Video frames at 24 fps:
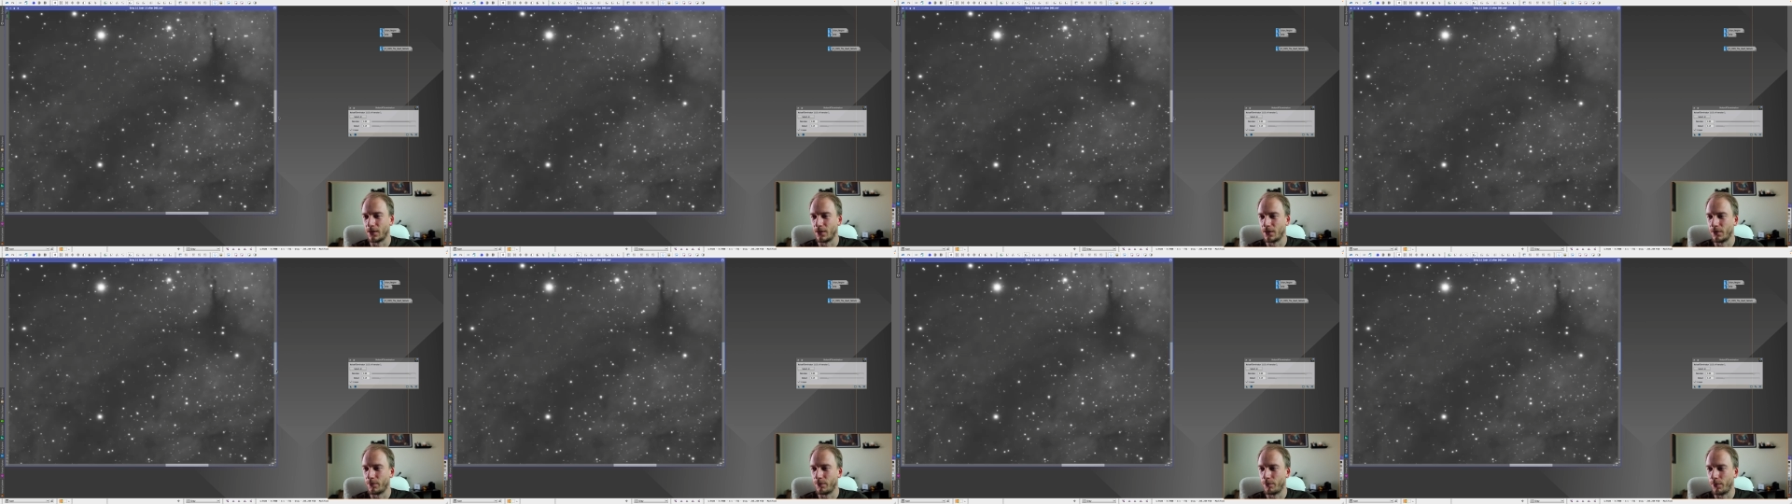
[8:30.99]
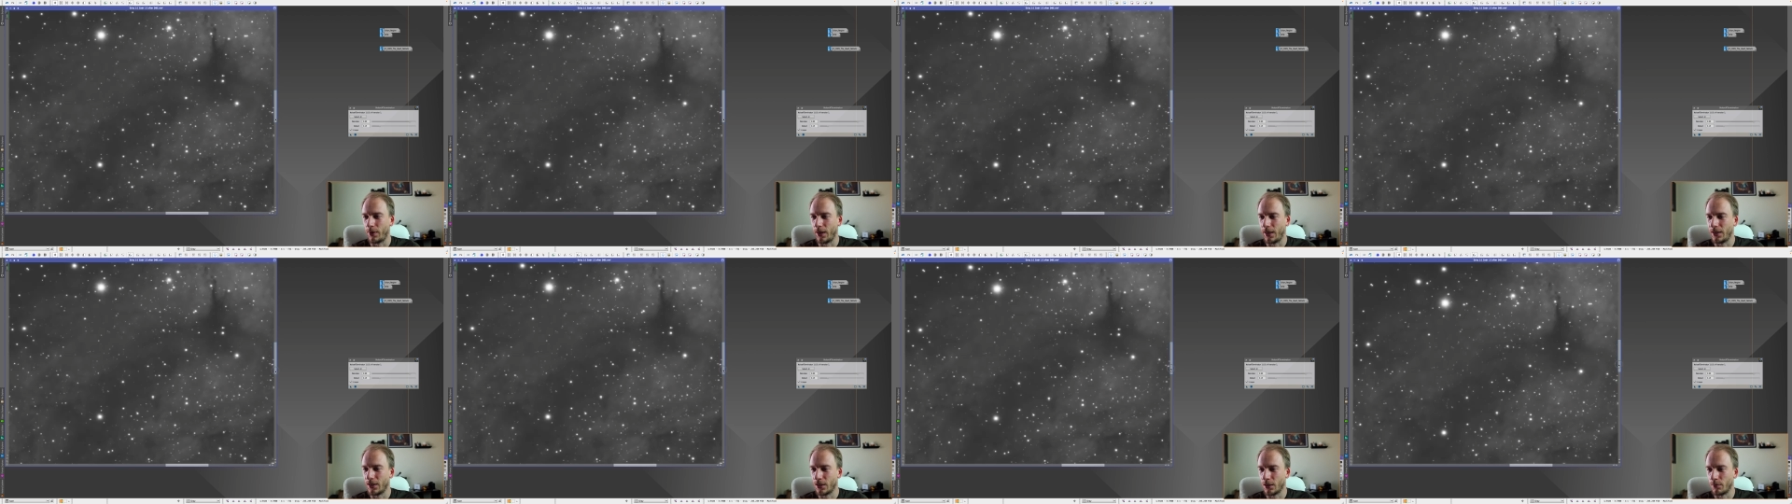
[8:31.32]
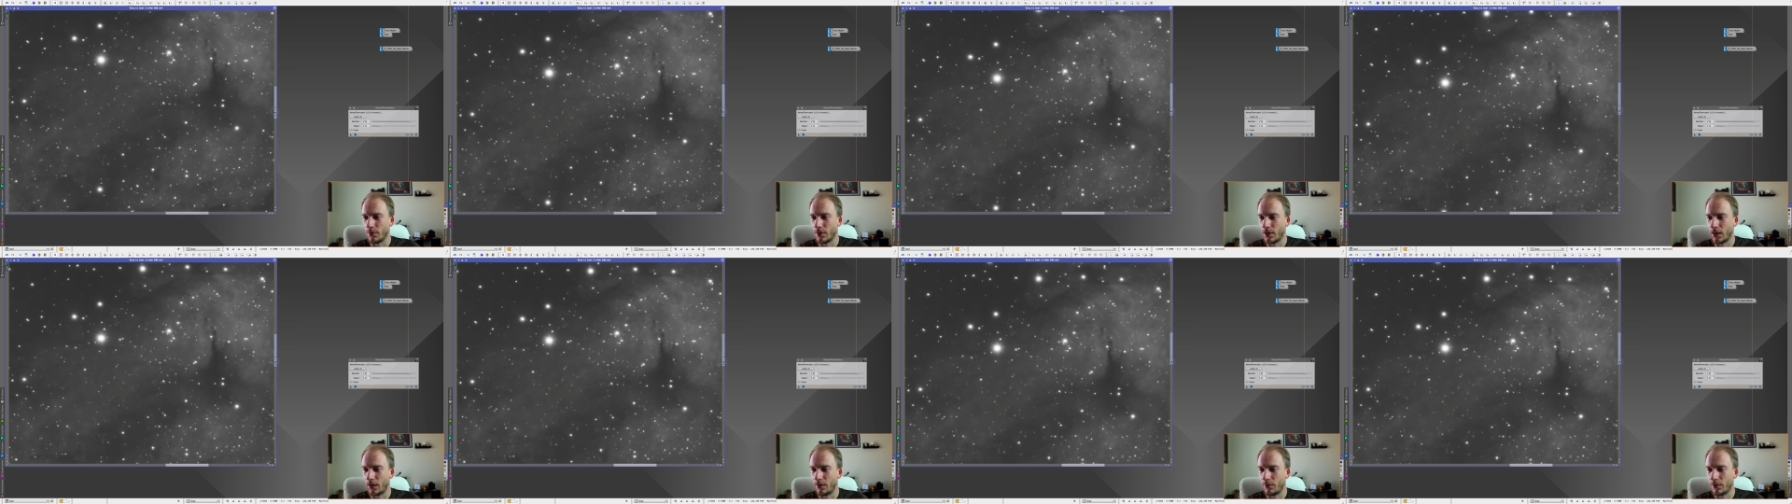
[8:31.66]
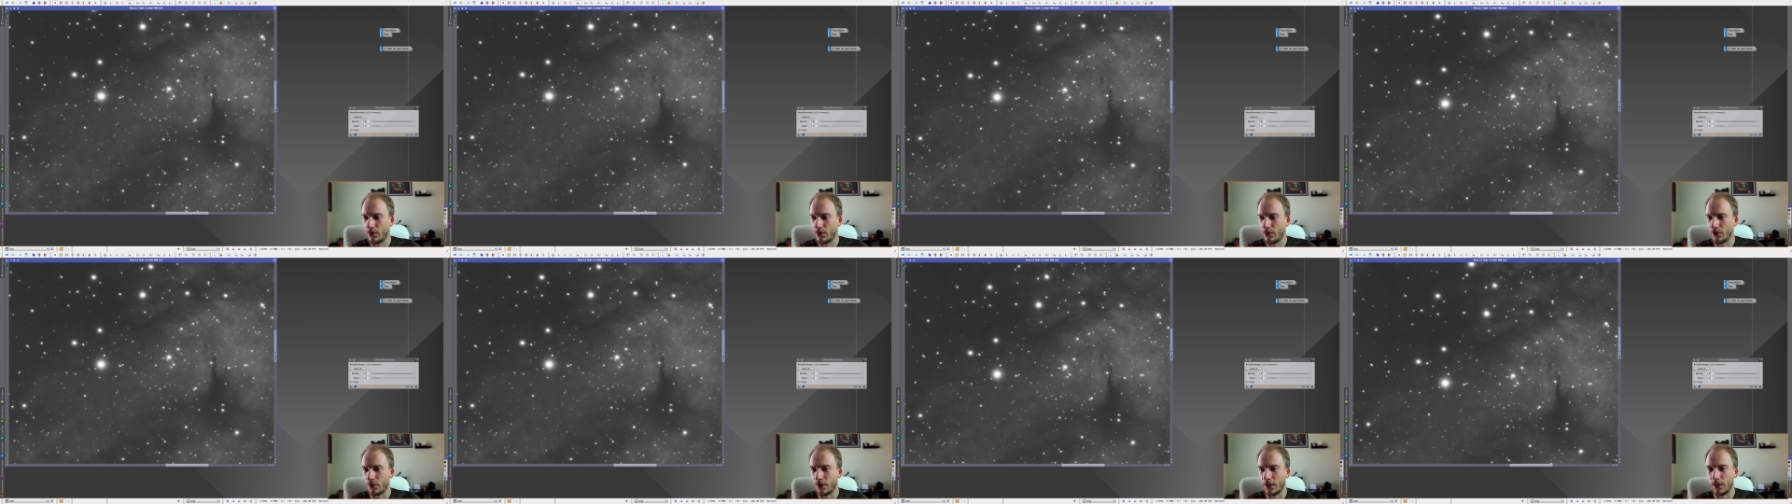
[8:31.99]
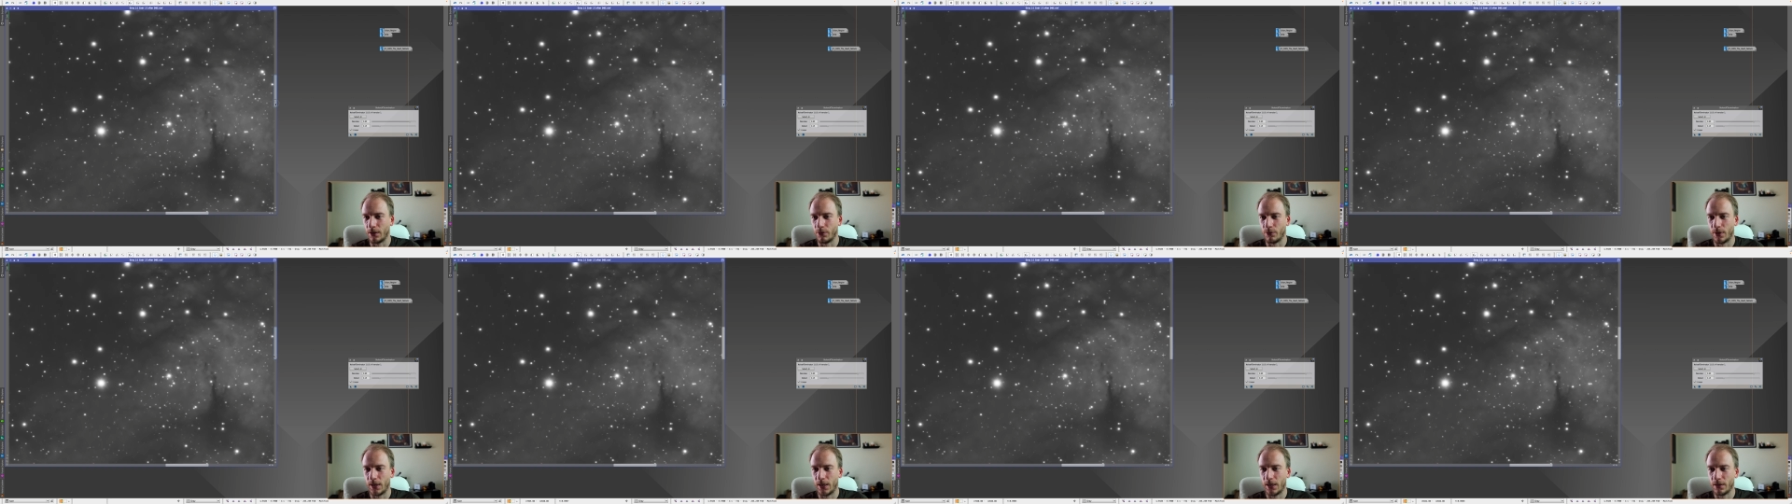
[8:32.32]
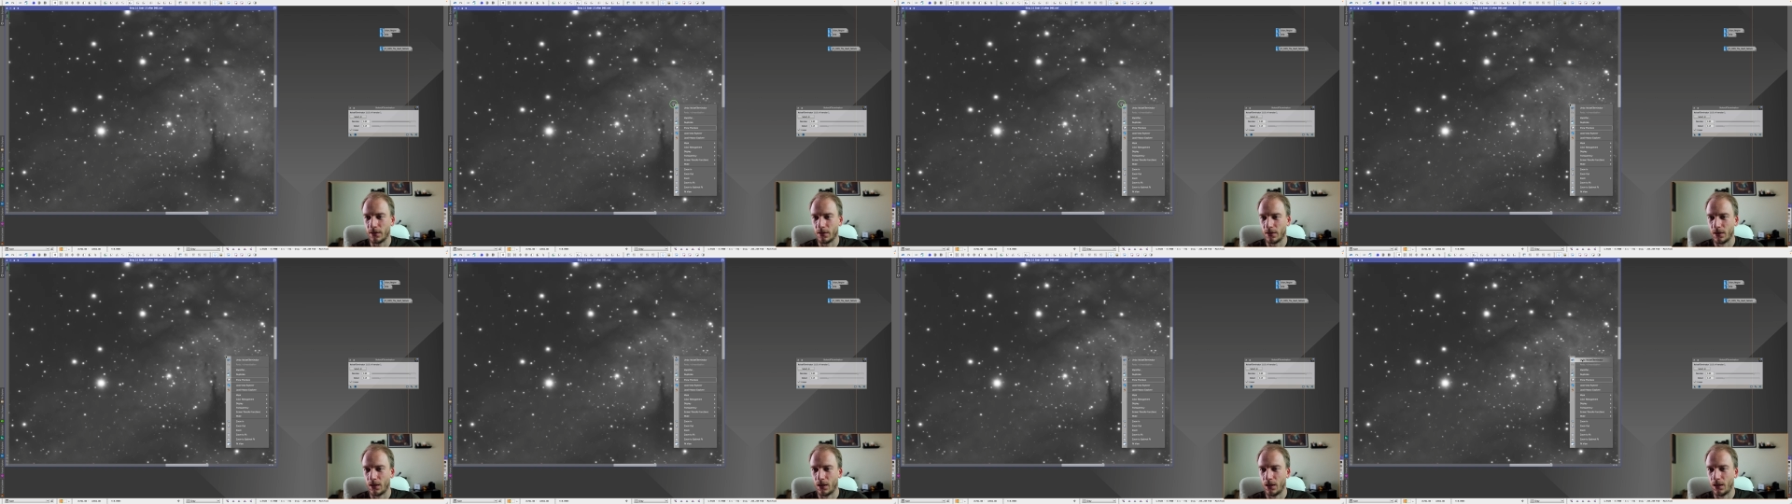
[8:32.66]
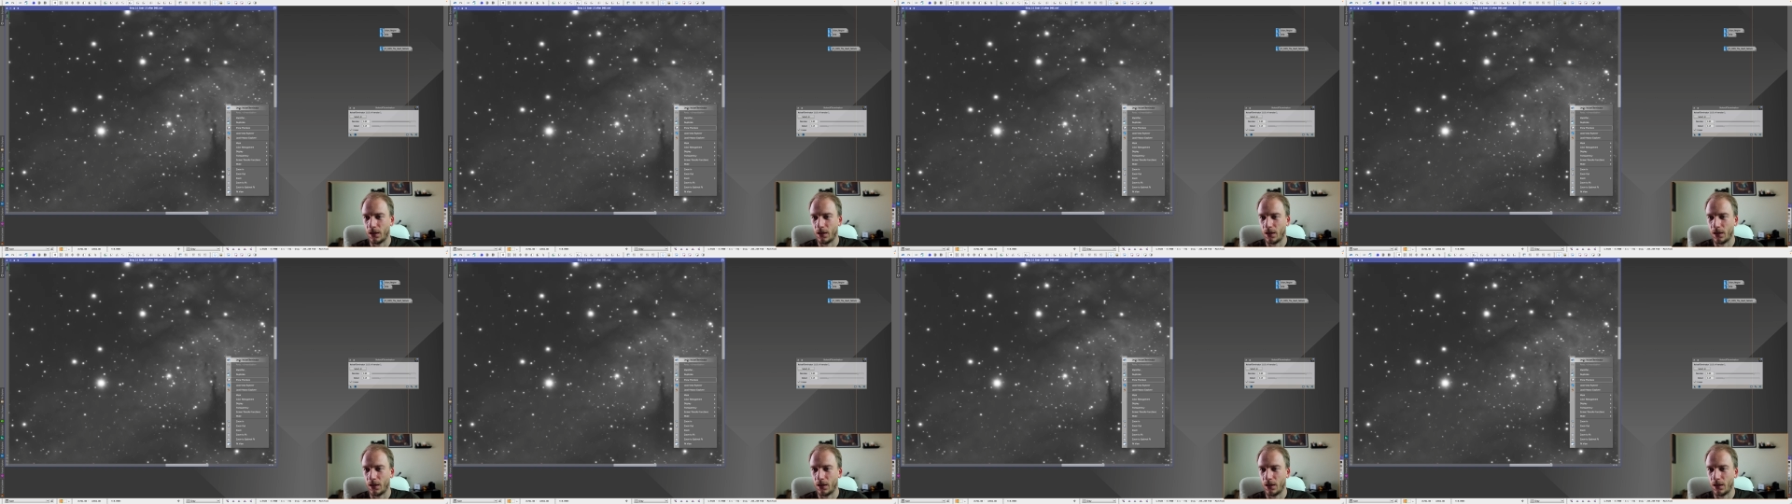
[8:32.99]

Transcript: it's a pain sometimes to get it right,